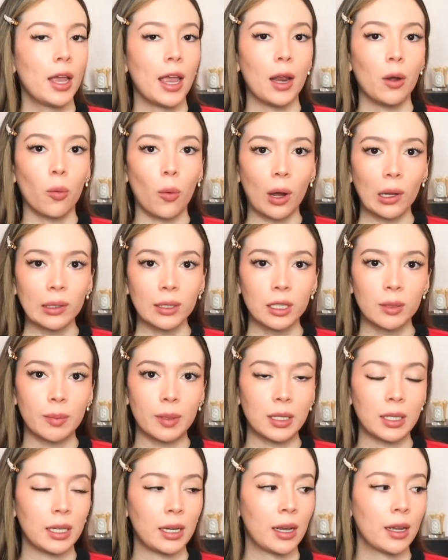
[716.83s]
and while it's
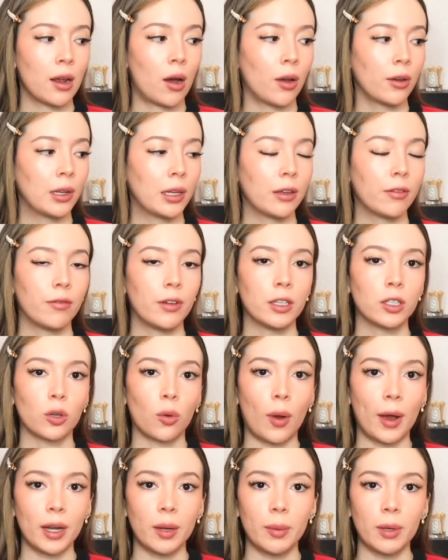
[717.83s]
petite, it oddly fits
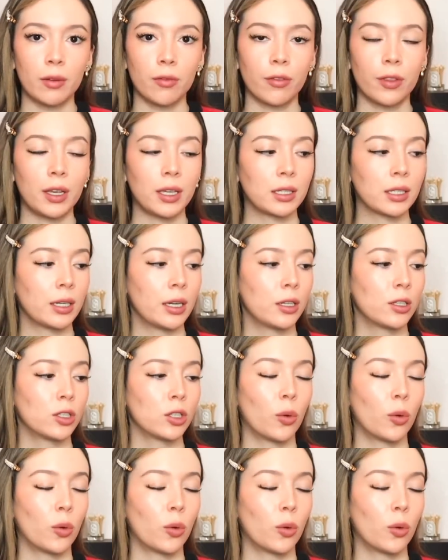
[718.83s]
quite a bit of things in it.